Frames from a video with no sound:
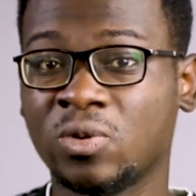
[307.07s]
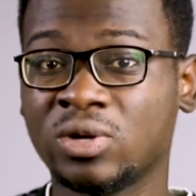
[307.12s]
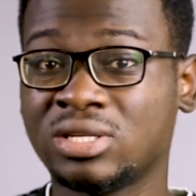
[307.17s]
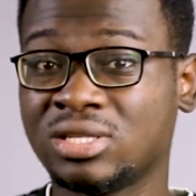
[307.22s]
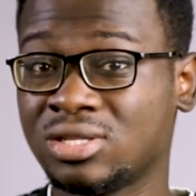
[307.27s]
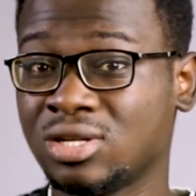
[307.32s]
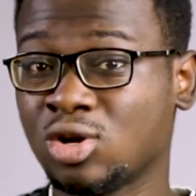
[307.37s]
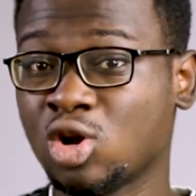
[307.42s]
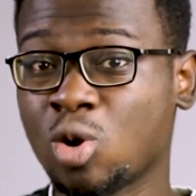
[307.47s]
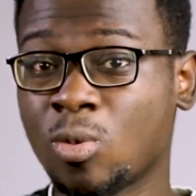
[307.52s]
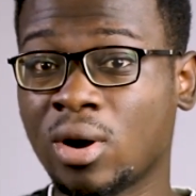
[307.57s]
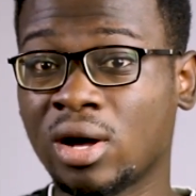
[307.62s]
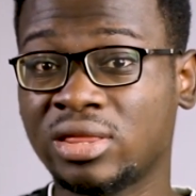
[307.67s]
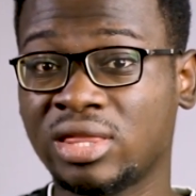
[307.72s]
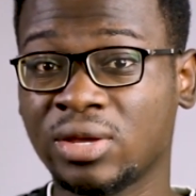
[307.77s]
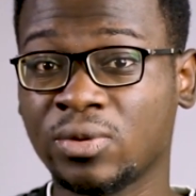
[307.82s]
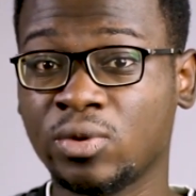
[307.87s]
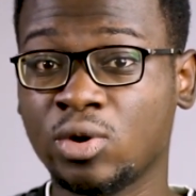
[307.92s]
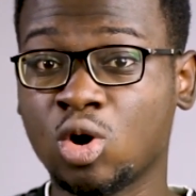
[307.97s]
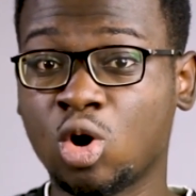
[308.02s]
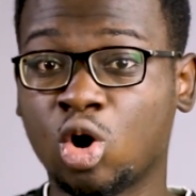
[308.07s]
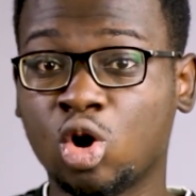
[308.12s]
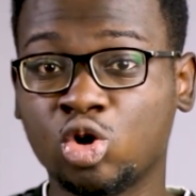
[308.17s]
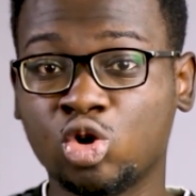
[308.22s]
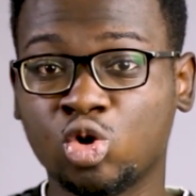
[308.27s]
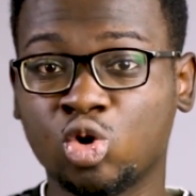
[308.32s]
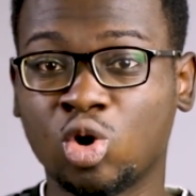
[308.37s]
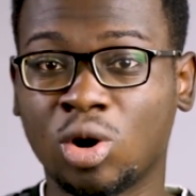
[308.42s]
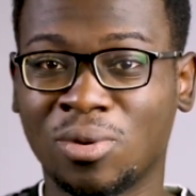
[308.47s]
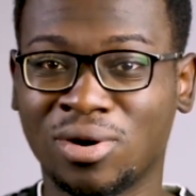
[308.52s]
which is a normal thing we all
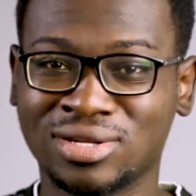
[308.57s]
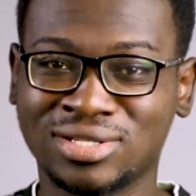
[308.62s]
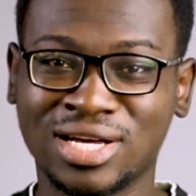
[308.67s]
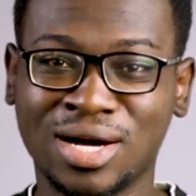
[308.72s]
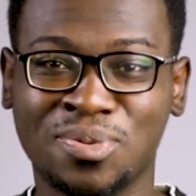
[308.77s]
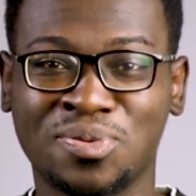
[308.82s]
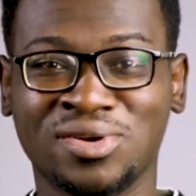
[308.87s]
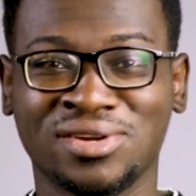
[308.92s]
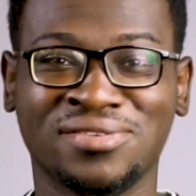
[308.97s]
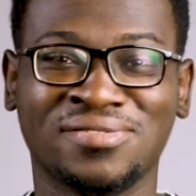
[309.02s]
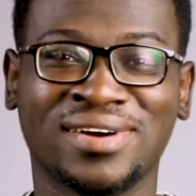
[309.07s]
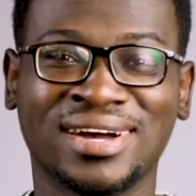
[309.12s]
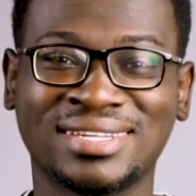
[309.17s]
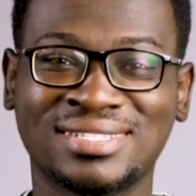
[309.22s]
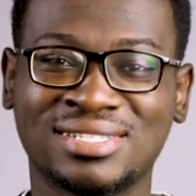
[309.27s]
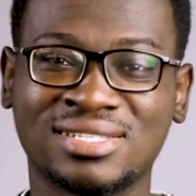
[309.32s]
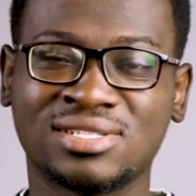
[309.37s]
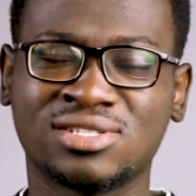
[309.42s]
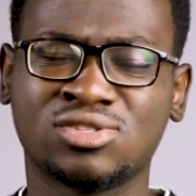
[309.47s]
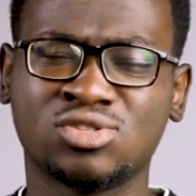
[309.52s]
know about Apple devices.